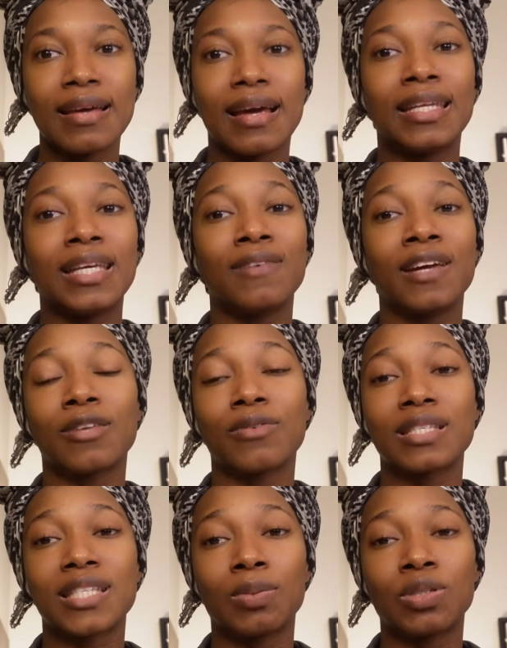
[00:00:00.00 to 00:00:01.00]
And even at the
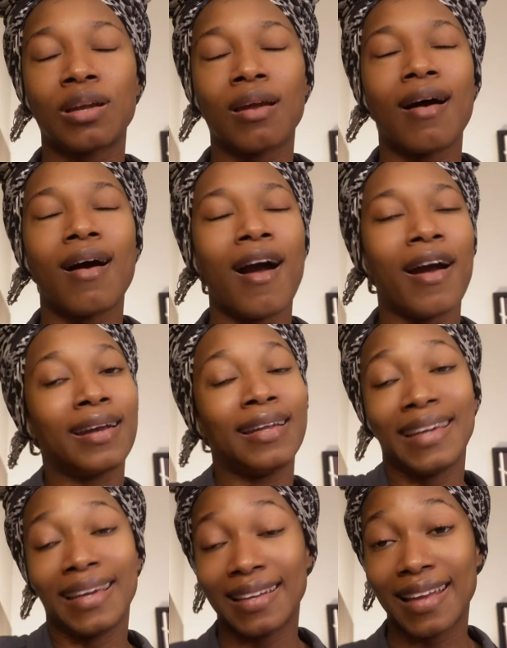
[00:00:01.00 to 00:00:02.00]
reception, I
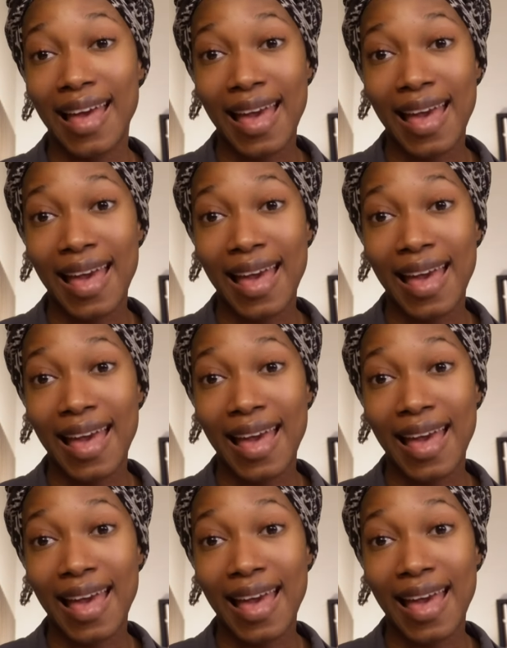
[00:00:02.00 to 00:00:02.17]
hardly ate